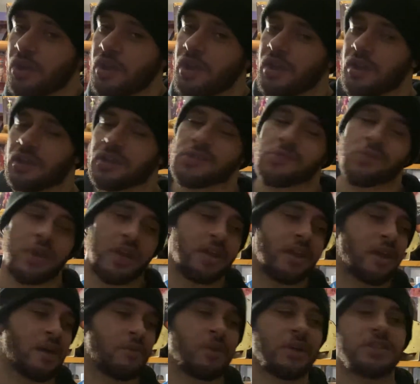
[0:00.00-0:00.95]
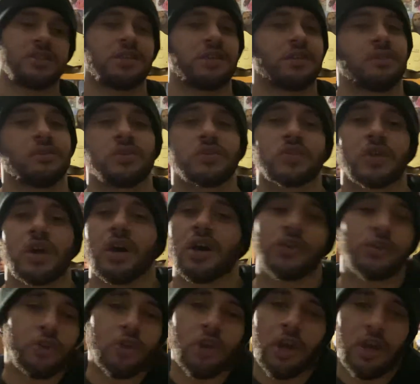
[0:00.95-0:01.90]
Because right now my channel is
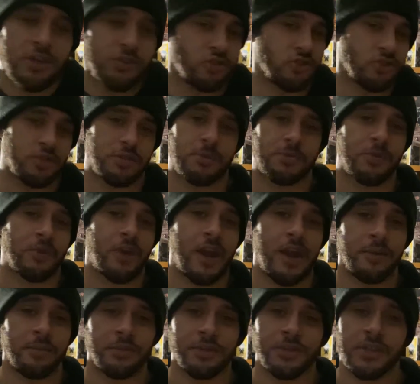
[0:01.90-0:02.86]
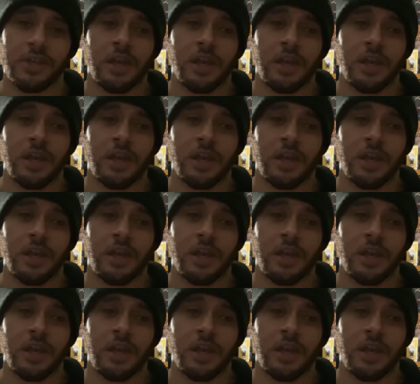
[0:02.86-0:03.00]
under 100 subscribers.